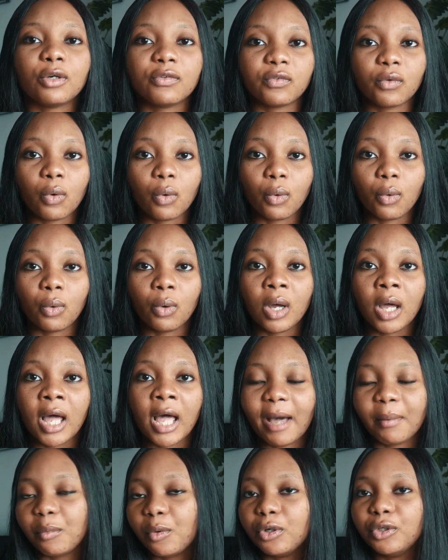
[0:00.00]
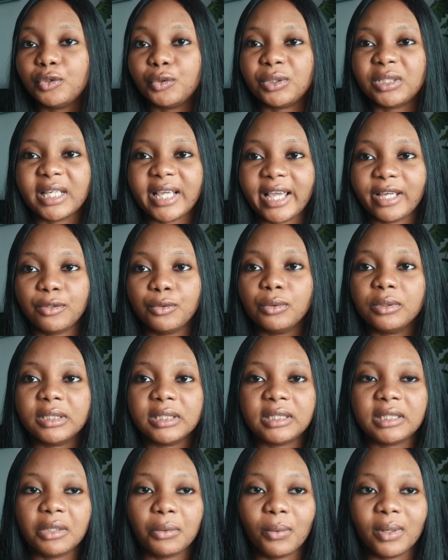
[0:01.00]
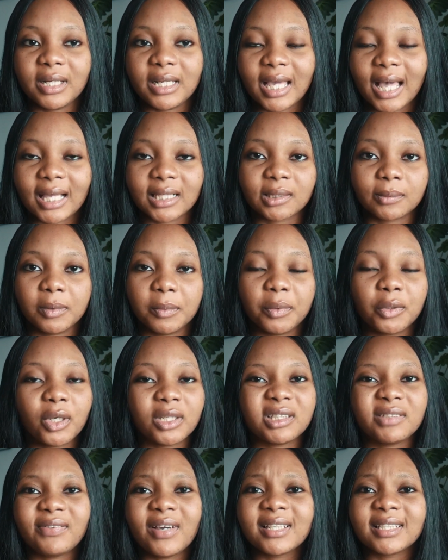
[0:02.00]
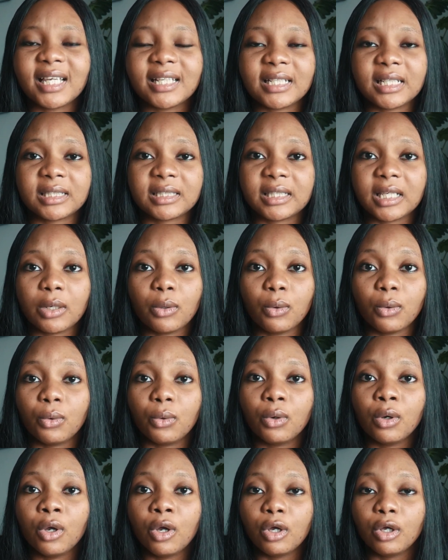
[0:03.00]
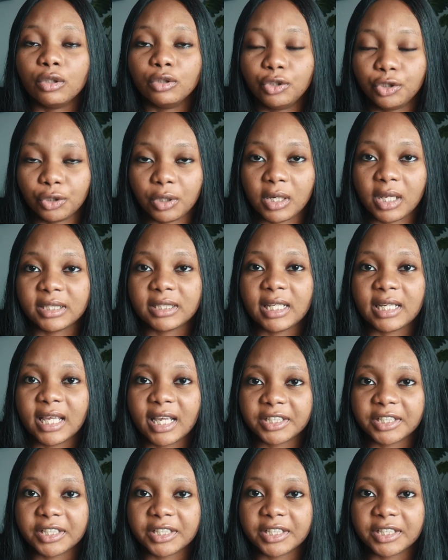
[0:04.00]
of, oh, I'm going to say I know this thing when they ask me. Because the fact that they say, oh, do you understand